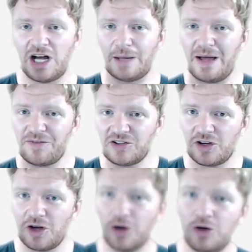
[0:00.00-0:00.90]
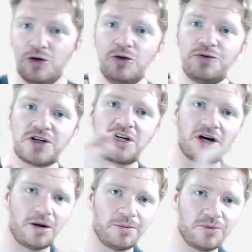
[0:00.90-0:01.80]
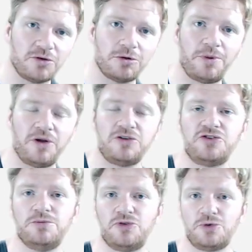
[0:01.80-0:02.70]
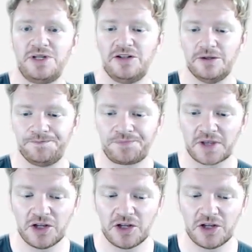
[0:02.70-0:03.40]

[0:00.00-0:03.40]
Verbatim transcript: I'm having to overcome the repulsion between them.